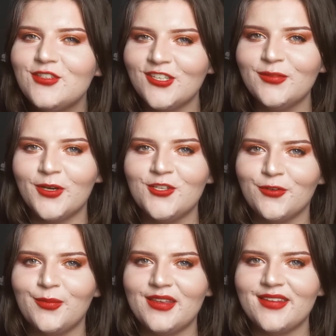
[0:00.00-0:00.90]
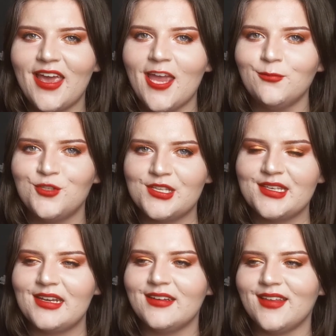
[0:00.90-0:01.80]
too much from this game, just
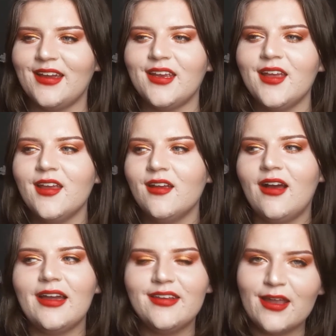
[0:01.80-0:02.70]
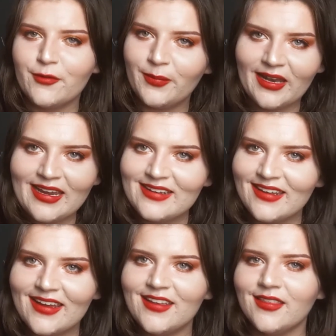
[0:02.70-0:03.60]
seeing as like, I'd never played
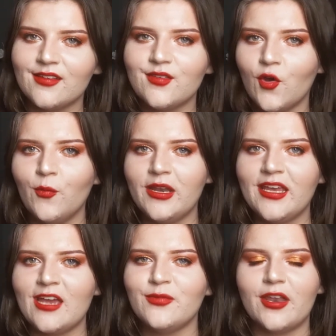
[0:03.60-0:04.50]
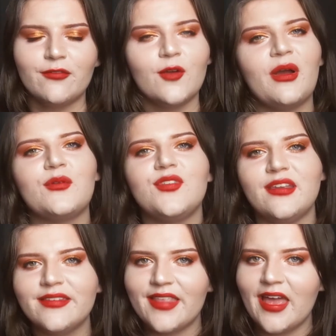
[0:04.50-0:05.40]
it, and there's so many games that have come out
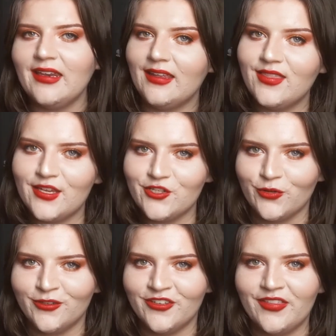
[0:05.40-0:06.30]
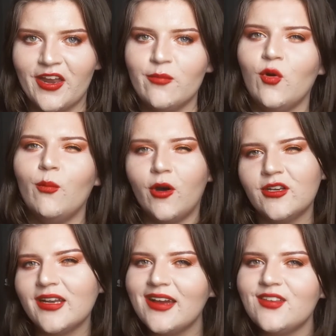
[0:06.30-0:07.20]
since then in this genre that are more
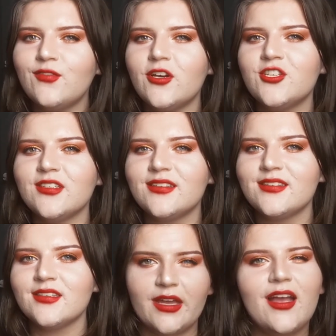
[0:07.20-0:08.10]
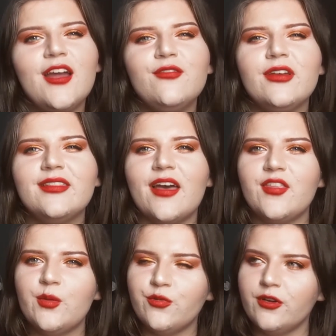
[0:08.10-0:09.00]
modernized versions. I kind of figured that
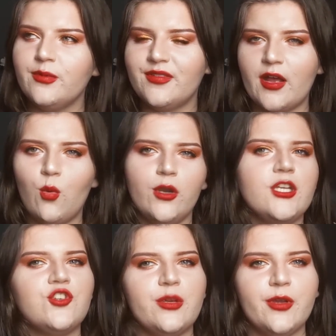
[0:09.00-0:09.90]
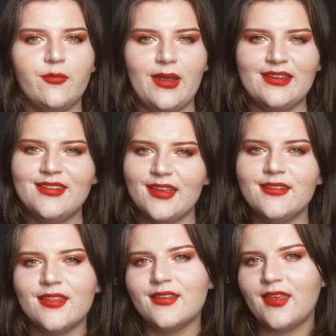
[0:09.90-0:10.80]
the improvements that Quantic Dream had made since
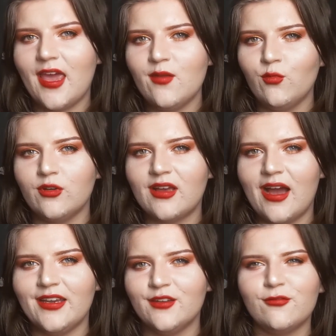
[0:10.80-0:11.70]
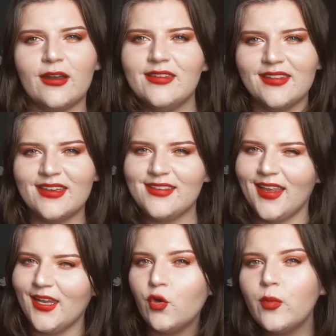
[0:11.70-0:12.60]
this game would kind of render this a
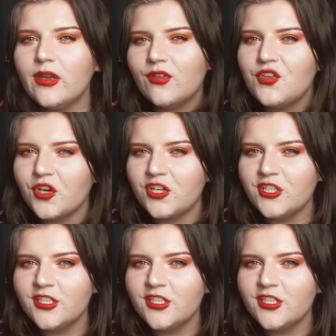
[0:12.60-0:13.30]
little bit of a dud,